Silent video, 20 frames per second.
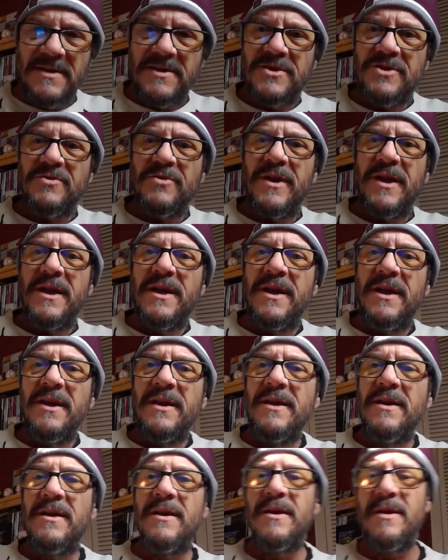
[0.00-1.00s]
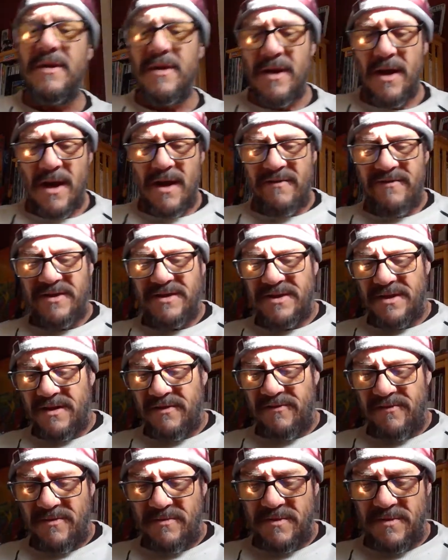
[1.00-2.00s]
streak, obviously
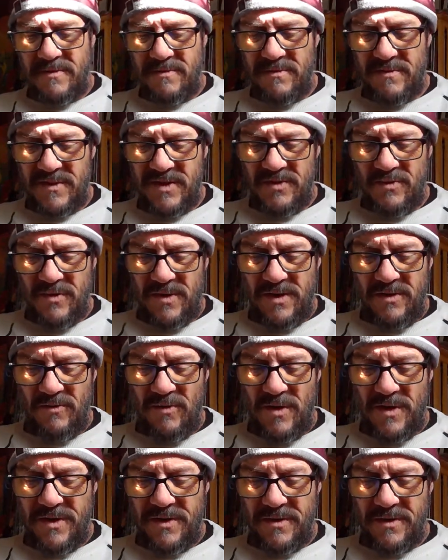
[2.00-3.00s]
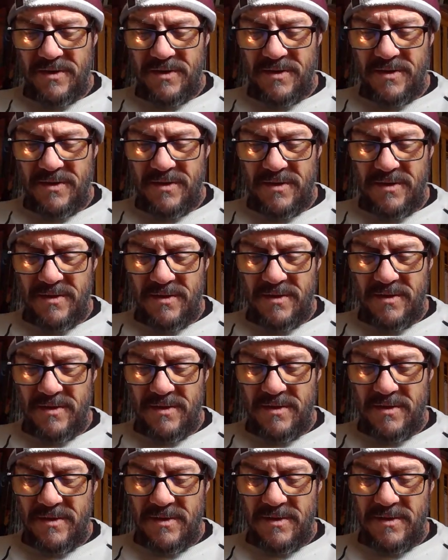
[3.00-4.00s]
from 21.
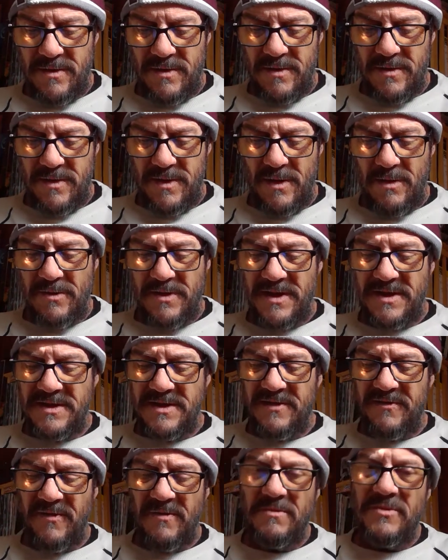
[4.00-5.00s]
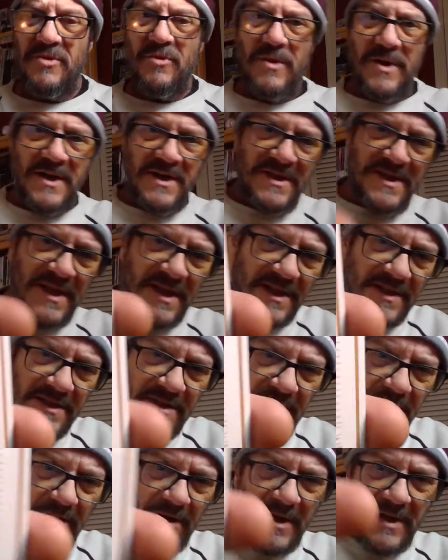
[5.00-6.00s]
No, this is from
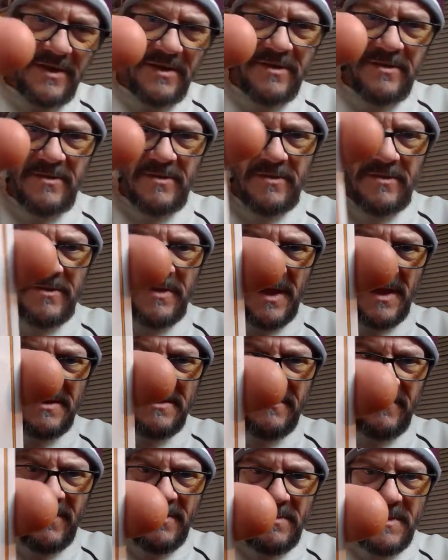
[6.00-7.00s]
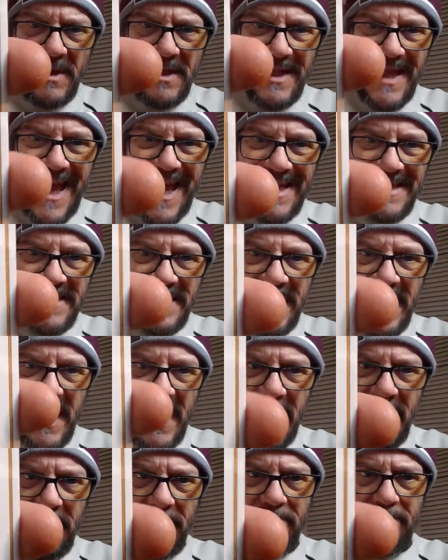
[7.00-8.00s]
26-32. That's from the last
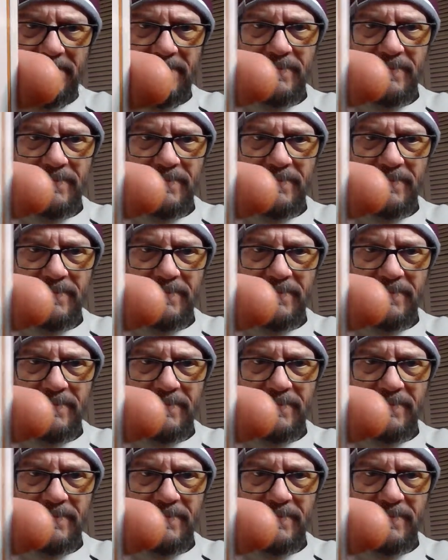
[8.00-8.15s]
game